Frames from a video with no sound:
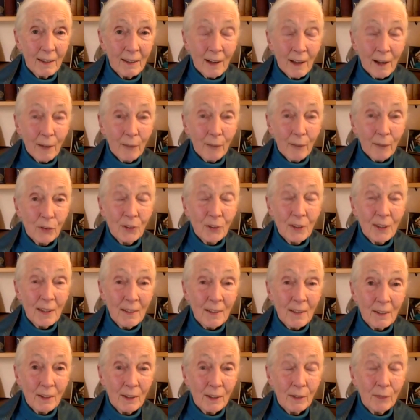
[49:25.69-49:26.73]
I've seen
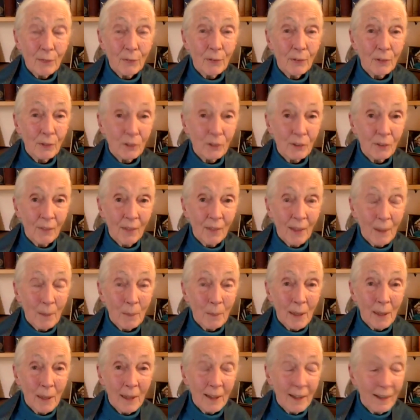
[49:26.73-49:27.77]
the difference that they're
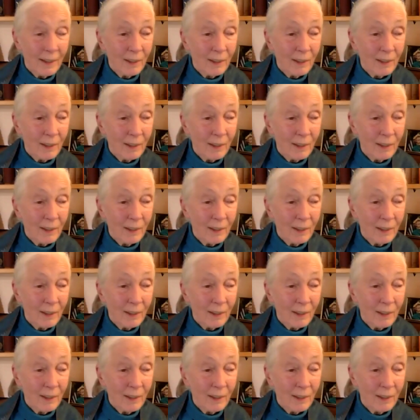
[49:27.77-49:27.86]
making.